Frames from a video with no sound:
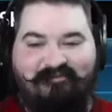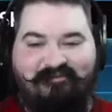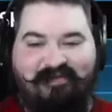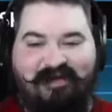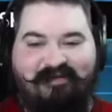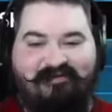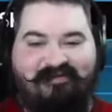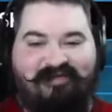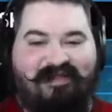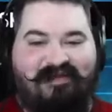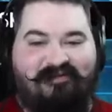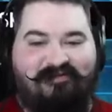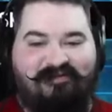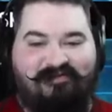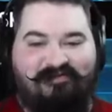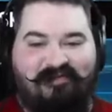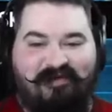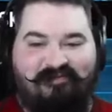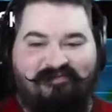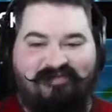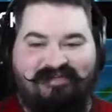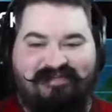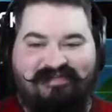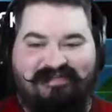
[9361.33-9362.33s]
maybe that was
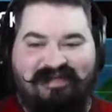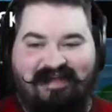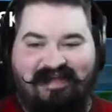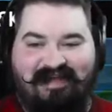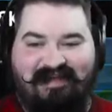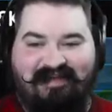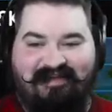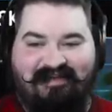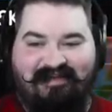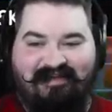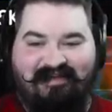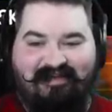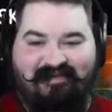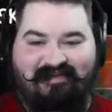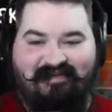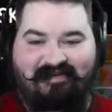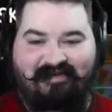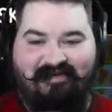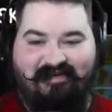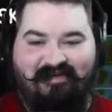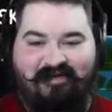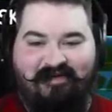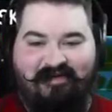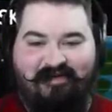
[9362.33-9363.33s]
my mistake.
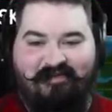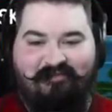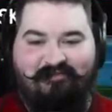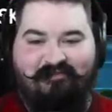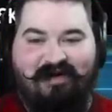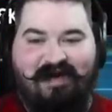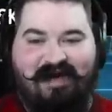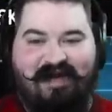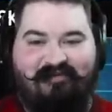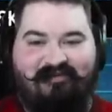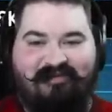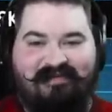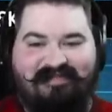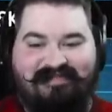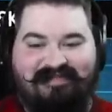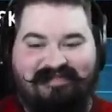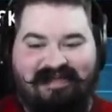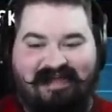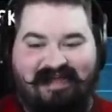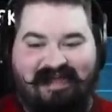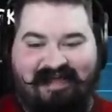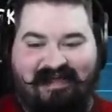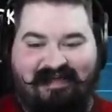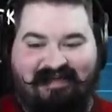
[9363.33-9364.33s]
My
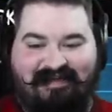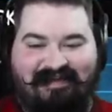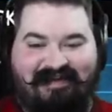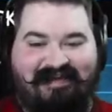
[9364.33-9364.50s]
mistake.